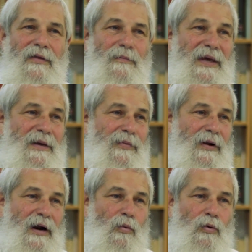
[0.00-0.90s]
the
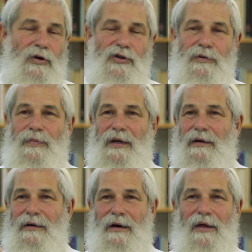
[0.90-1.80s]
people are
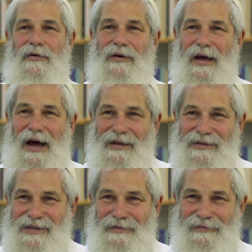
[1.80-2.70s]
worshiping other
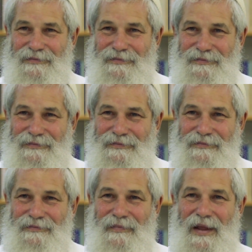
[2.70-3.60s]
gods,
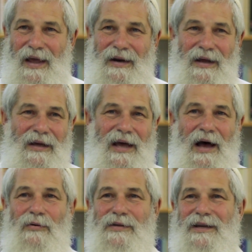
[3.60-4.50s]
and
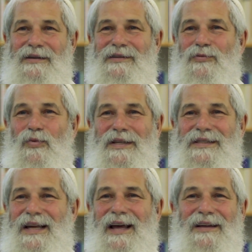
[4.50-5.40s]
Eliyahu is at his
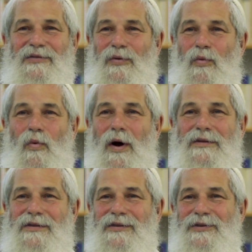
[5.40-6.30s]
wit's end
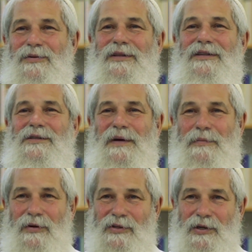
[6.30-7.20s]
what to do with this
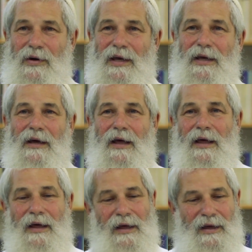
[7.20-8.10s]
people. So he
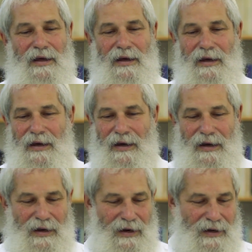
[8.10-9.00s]

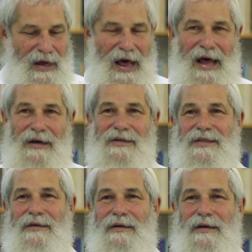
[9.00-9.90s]

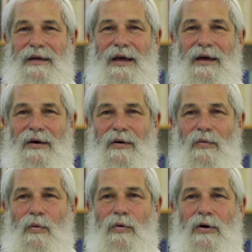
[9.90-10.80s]
concocts
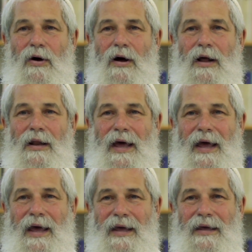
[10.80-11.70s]
what we'll call
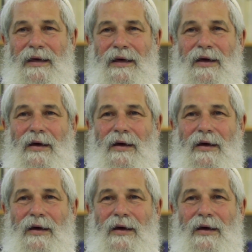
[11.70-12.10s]
a